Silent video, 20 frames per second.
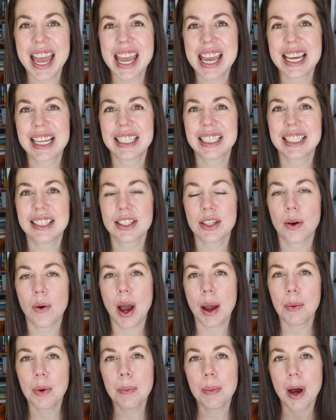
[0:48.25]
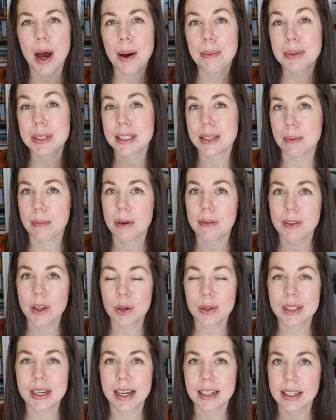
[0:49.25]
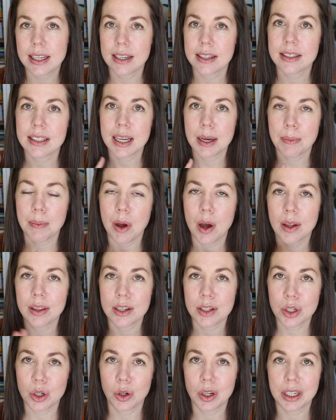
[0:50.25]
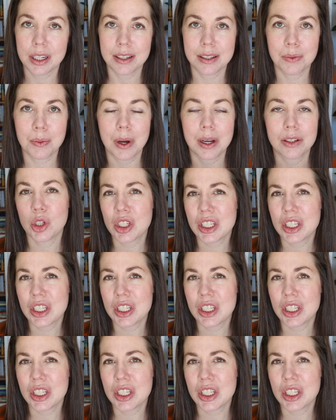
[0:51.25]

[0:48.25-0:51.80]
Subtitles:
And so I will pop some of those ideas up on the screen as well,